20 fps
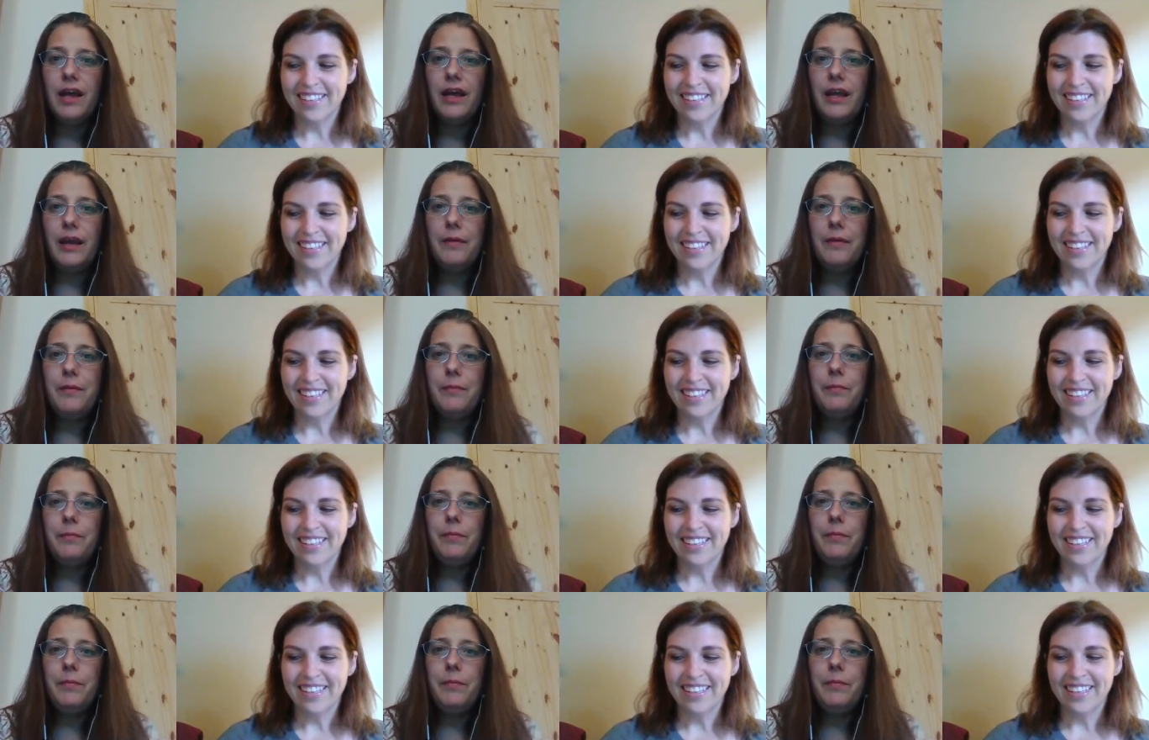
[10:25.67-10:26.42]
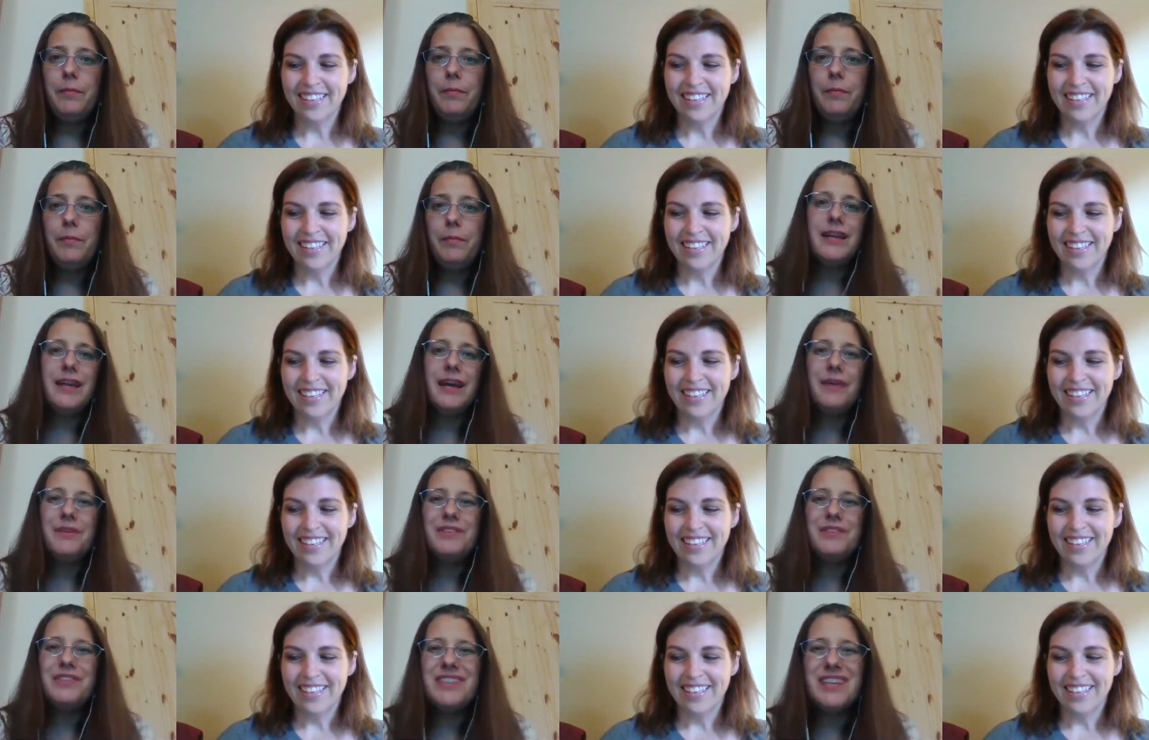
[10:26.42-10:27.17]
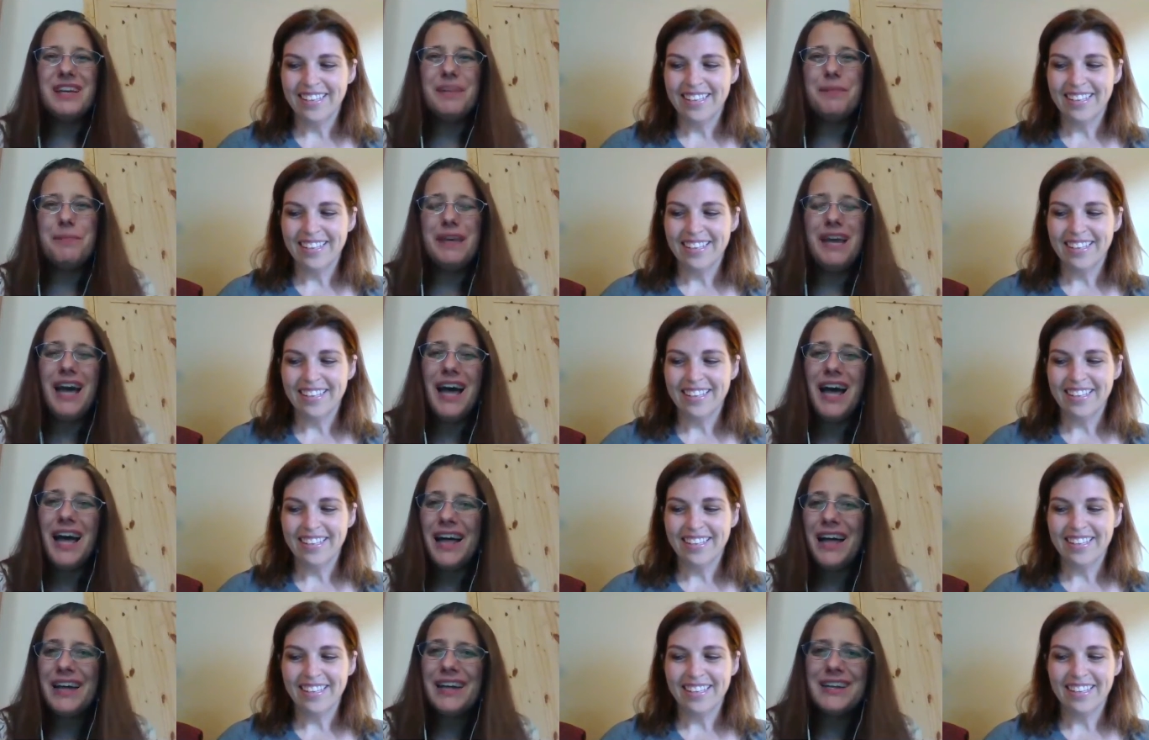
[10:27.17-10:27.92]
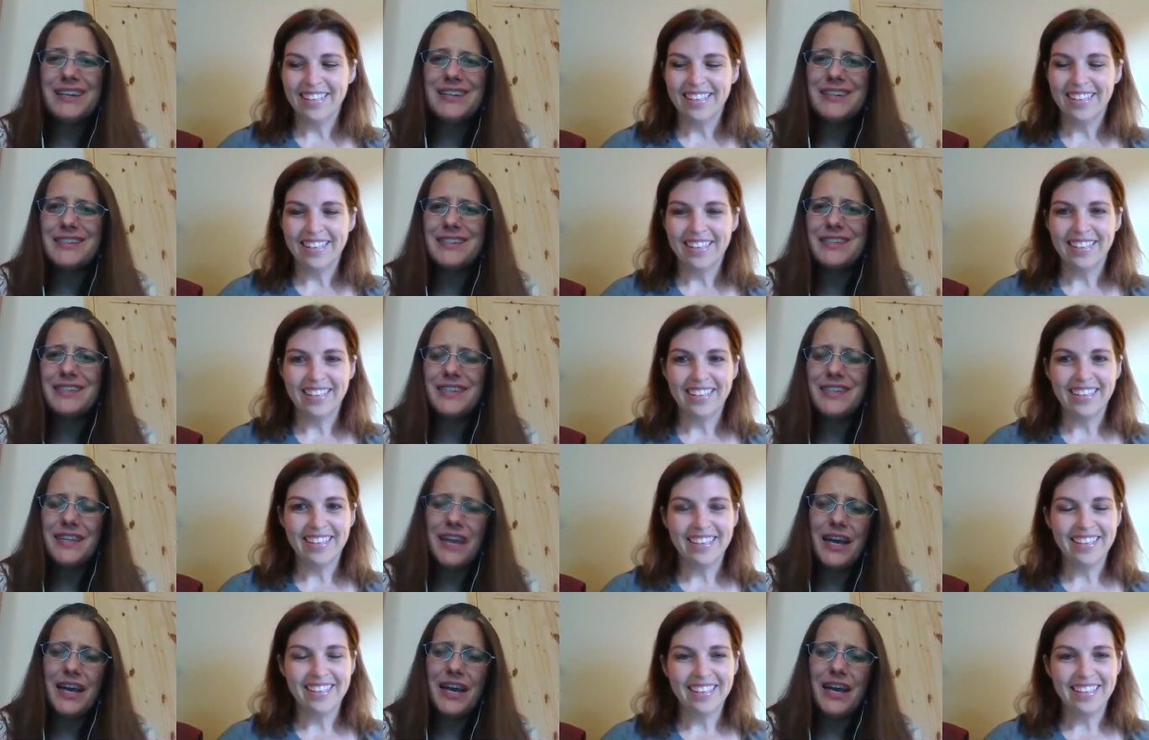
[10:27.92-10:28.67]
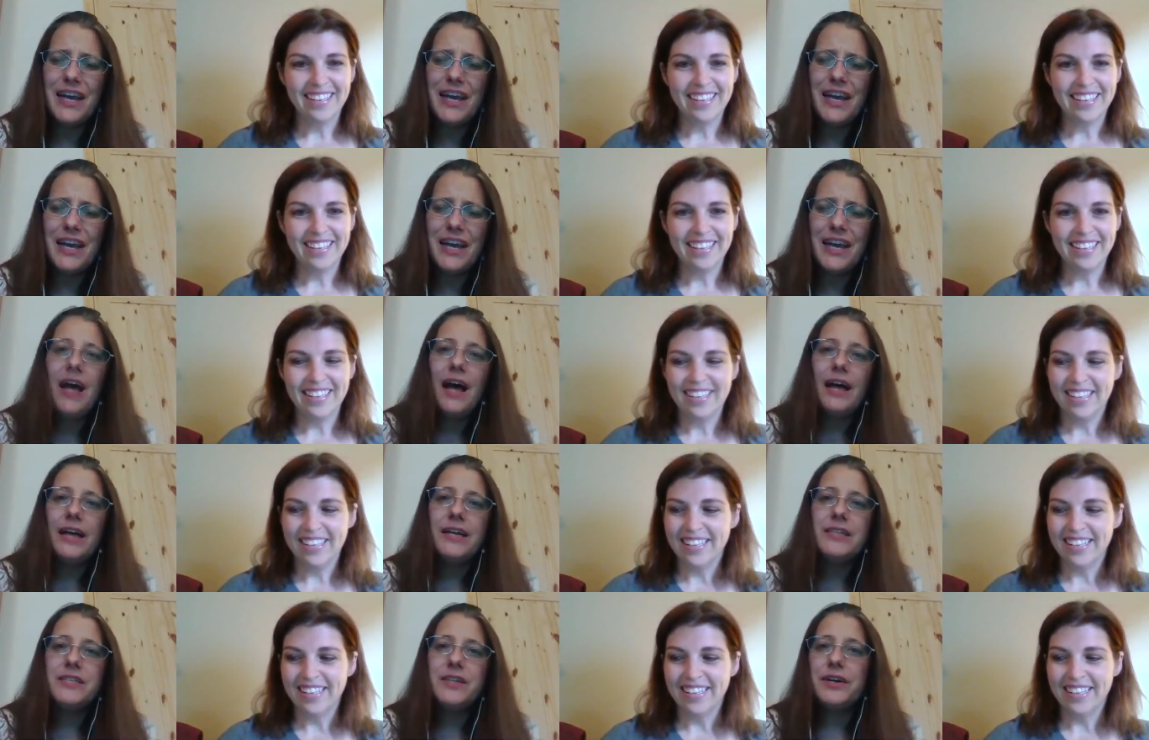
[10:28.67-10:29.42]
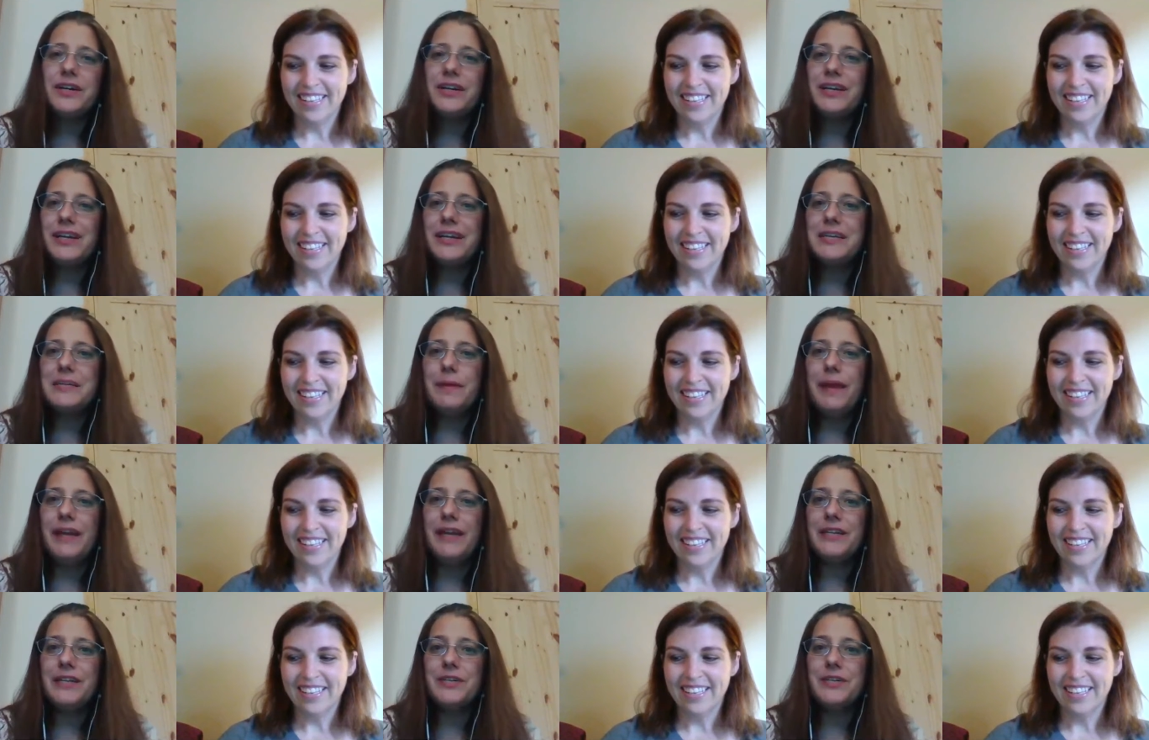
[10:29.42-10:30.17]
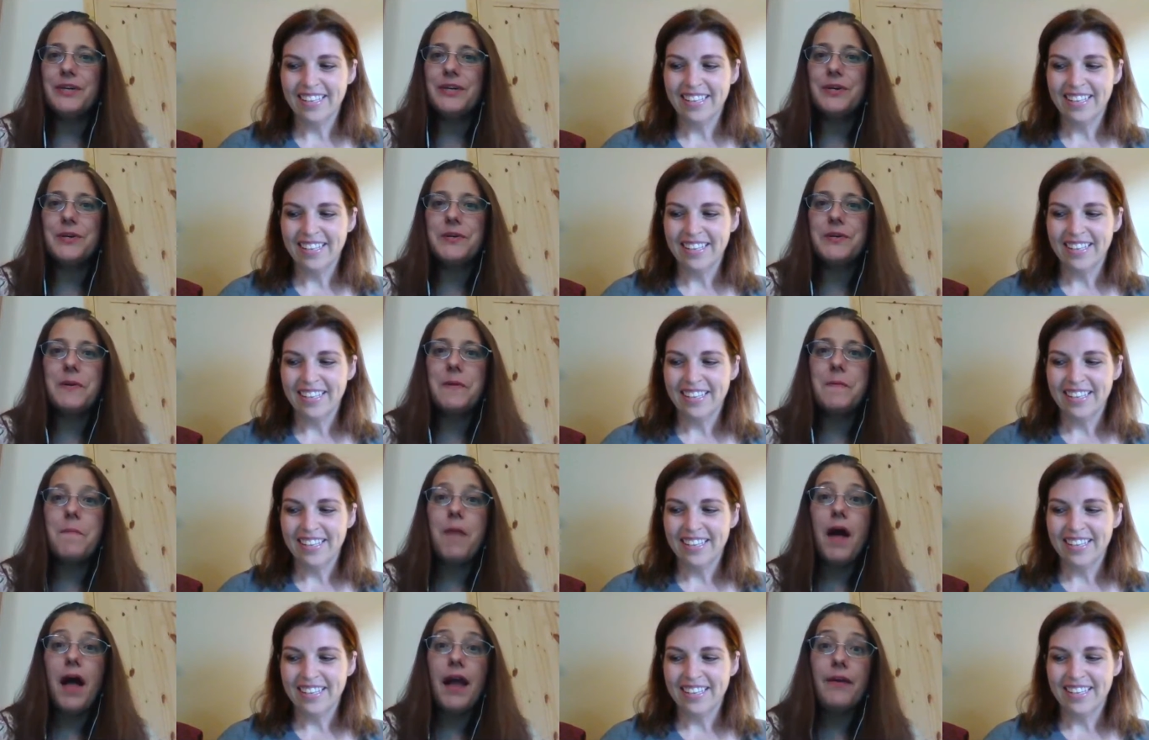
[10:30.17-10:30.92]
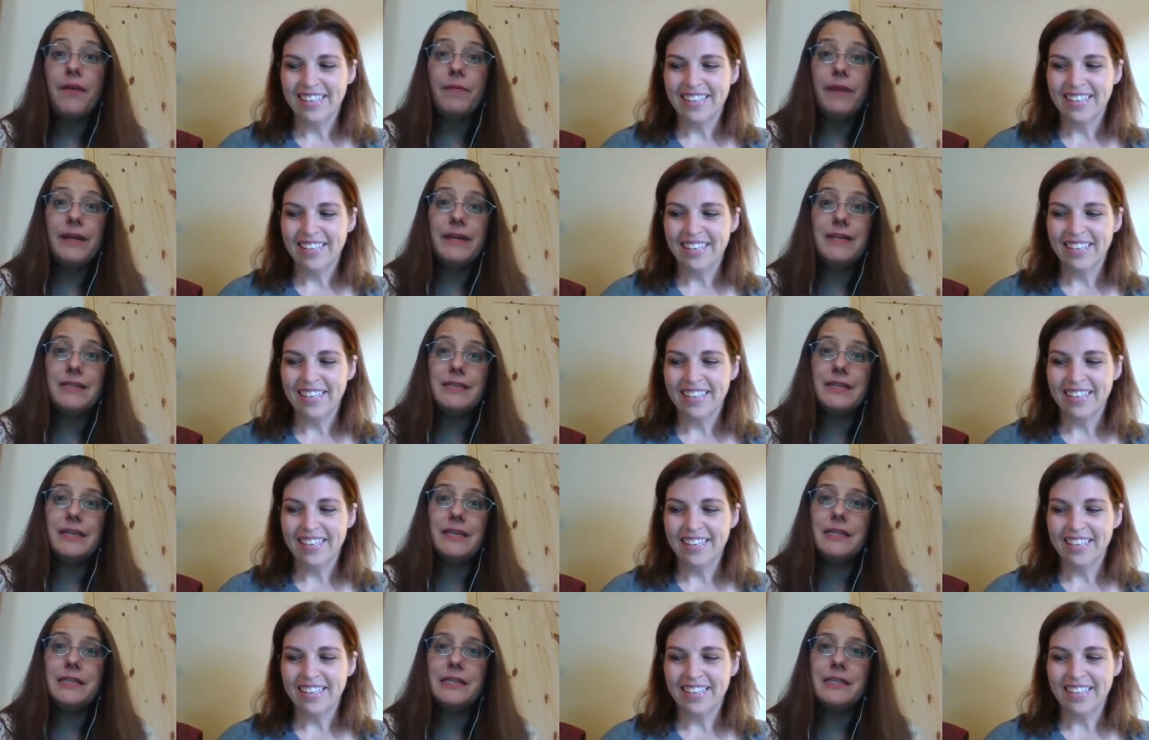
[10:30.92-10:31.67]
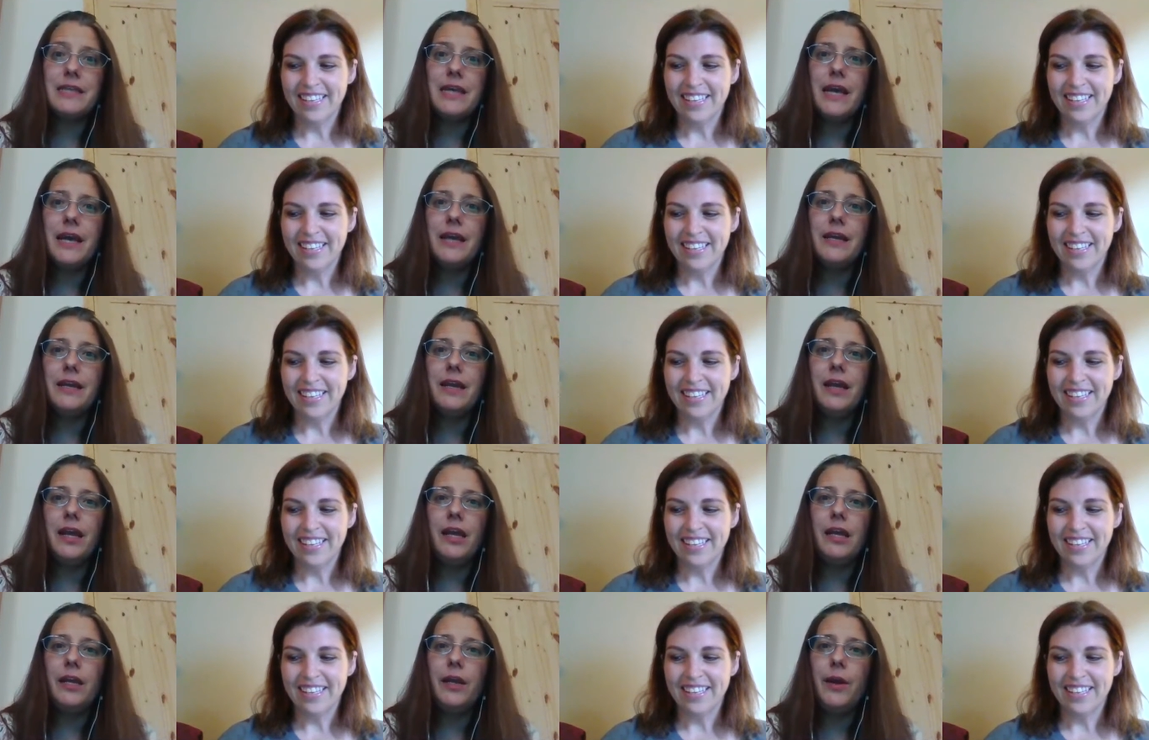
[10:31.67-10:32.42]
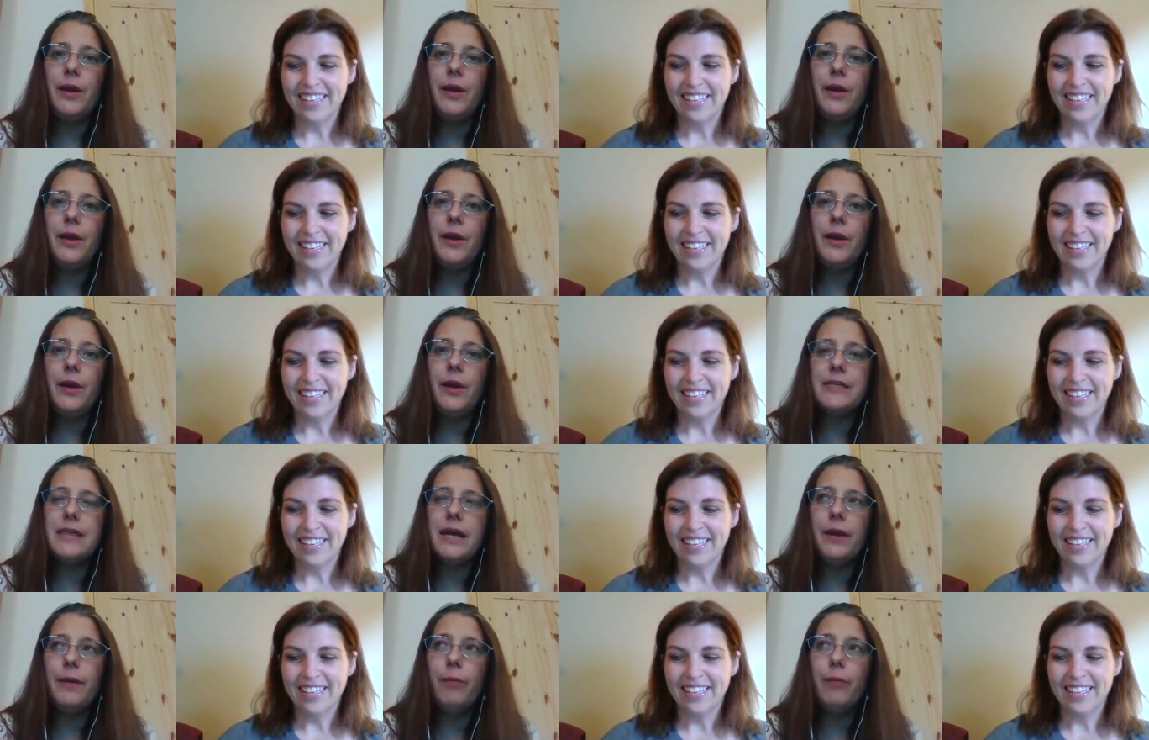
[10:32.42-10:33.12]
Speaker 1: and I was like, because, and I started explaining to her my reasons. And, you know, because I